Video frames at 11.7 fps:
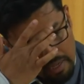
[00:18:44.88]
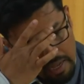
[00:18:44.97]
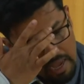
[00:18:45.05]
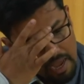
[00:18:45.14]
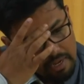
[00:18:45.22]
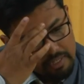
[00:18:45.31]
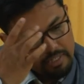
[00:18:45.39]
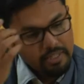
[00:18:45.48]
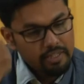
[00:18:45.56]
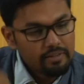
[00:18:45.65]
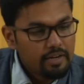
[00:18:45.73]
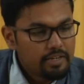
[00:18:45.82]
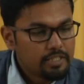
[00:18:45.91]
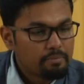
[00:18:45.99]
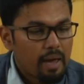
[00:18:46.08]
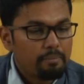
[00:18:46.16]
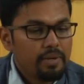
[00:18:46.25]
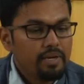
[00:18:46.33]
And then there is
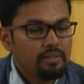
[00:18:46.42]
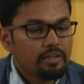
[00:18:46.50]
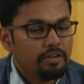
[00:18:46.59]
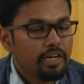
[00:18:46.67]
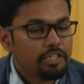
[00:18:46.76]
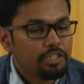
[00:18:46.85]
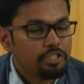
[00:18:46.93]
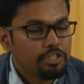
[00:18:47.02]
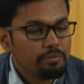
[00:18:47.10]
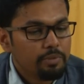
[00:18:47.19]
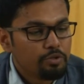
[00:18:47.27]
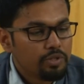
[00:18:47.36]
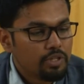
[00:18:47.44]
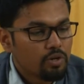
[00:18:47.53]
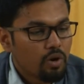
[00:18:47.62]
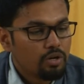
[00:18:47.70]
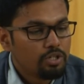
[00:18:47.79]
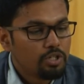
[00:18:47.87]
mapping, the relationship between the
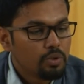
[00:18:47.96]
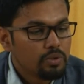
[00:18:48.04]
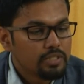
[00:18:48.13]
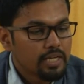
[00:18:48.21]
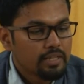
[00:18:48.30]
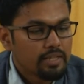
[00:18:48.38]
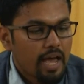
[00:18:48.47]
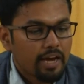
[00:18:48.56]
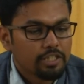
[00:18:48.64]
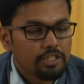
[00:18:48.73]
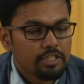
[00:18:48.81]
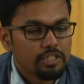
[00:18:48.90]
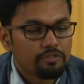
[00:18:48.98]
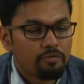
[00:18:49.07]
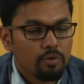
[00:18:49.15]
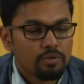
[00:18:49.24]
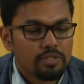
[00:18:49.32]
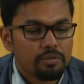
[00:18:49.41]
controls and the actions
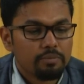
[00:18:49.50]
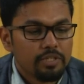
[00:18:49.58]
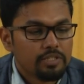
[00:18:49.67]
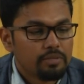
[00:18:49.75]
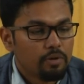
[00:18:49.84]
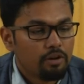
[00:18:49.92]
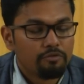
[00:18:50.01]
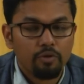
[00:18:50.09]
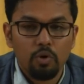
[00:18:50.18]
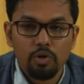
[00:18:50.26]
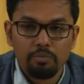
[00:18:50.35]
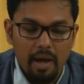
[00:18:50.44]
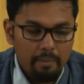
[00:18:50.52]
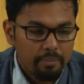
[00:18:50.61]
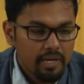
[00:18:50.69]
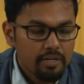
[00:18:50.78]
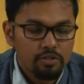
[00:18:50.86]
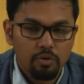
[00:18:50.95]
follows the principle of good
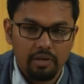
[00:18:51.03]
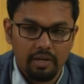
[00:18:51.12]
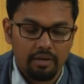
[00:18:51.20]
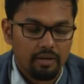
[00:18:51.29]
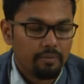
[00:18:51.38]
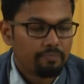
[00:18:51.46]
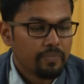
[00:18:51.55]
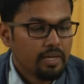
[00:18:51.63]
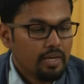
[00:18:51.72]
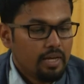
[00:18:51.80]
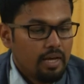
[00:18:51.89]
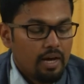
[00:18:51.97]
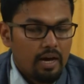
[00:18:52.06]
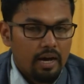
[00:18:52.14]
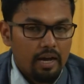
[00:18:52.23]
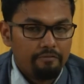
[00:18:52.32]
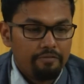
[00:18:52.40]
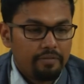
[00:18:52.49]
mapping. So, um, uh,
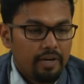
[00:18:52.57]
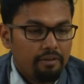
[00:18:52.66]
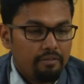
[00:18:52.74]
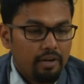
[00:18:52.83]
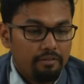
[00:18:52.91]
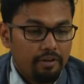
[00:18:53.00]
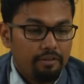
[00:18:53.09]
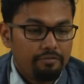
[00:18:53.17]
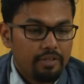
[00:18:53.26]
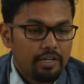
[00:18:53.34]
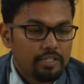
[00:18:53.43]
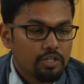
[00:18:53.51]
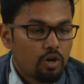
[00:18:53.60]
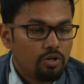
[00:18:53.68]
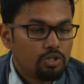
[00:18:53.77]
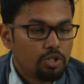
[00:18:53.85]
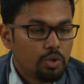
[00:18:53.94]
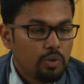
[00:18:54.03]
if, if, if there is a
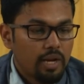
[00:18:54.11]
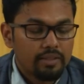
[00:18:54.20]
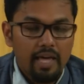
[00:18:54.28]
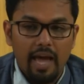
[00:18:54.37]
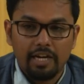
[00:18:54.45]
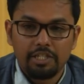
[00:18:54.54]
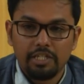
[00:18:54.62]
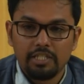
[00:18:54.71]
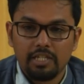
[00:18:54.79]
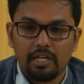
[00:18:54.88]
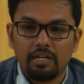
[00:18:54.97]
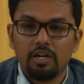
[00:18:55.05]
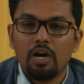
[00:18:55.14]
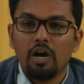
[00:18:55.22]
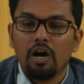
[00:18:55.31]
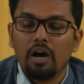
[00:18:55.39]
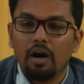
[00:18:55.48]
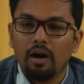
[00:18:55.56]
control and the actions are
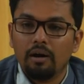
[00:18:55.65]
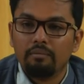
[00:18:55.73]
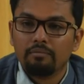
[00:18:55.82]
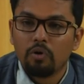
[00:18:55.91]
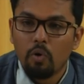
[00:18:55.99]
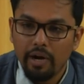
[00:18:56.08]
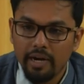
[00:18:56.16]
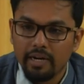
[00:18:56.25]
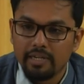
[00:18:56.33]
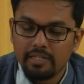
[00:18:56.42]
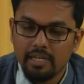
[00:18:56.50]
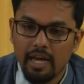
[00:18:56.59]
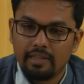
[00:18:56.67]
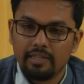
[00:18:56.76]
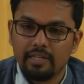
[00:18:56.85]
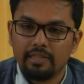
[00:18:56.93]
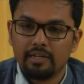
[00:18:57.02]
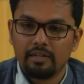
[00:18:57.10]
um, coherent and
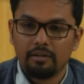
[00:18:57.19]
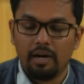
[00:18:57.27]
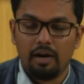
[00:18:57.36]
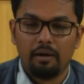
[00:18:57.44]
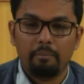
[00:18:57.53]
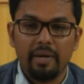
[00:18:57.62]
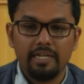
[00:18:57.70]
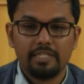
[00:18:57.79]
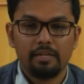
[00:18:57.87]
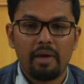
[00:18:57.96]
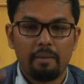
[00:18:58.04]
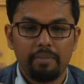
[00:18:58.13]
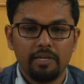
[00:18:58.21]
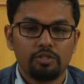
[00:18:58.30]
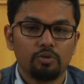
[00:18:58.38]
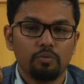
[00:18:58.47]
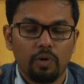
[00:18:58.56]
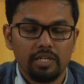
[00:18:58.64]
then the uh, mental mapping.
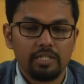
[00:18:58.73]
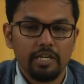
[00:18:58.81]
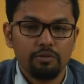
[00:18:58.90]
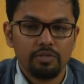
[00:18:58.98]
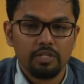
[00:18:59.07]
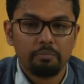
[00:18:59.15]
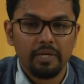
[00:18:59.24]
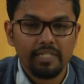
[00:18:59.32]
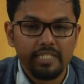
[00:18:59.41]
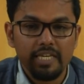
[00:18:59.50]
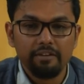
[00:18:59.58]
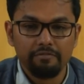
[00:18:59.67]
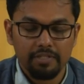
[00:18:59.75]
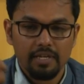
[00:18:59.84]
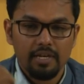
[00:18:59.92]
So, what user perceives